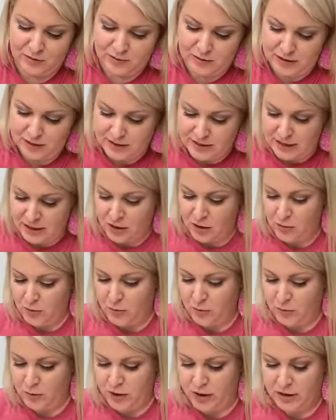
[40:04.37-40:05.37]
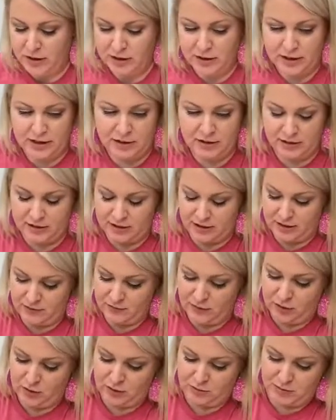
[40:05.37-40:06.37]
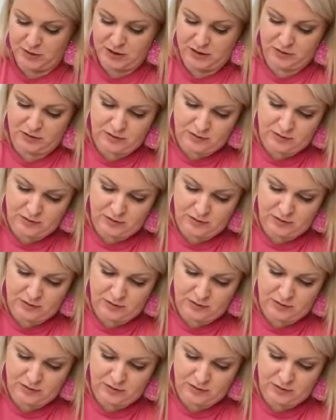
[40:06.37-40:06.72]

Does that go like the envelope seal?